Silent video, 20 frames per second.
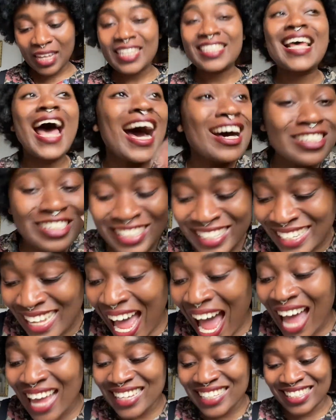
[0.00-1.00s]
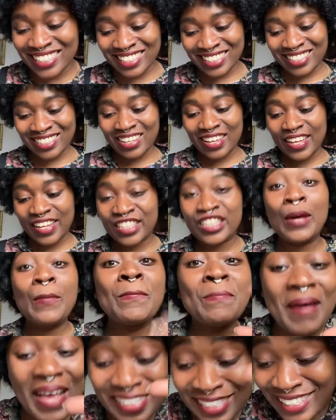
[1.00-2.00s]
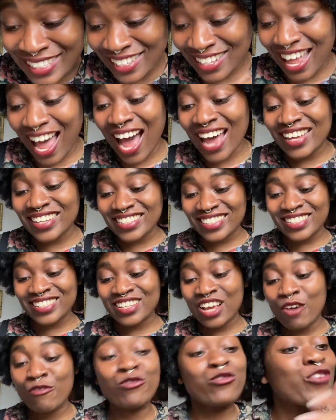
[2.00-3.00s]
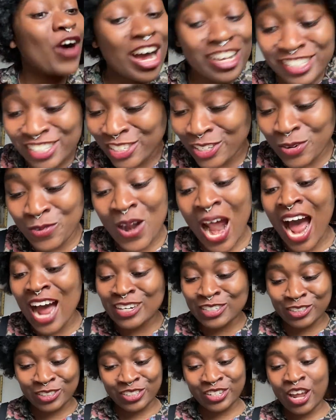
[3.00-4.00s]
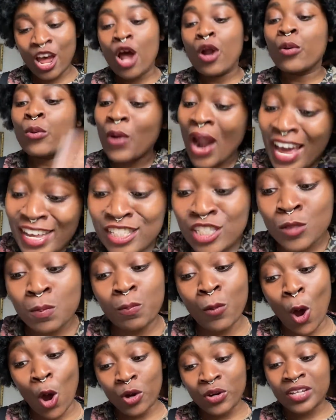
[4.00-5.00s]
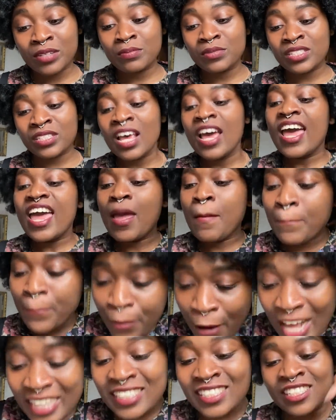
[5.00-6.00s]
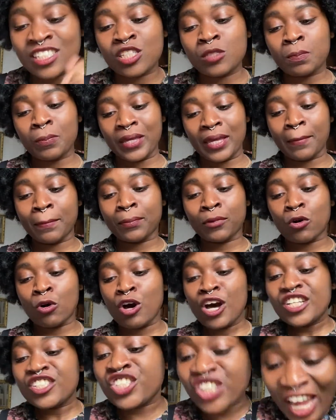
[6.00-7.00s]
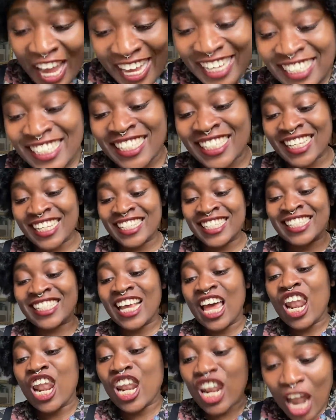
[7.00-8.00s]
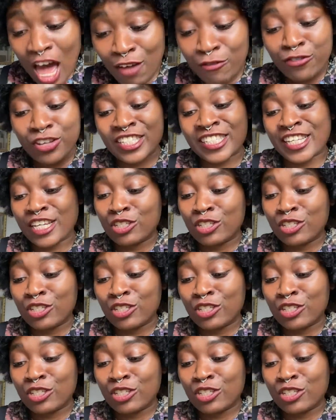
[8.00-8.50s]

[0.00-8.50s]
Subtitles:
tells lies, the best lies, fucks around, writes poems, impresses people, chases lovers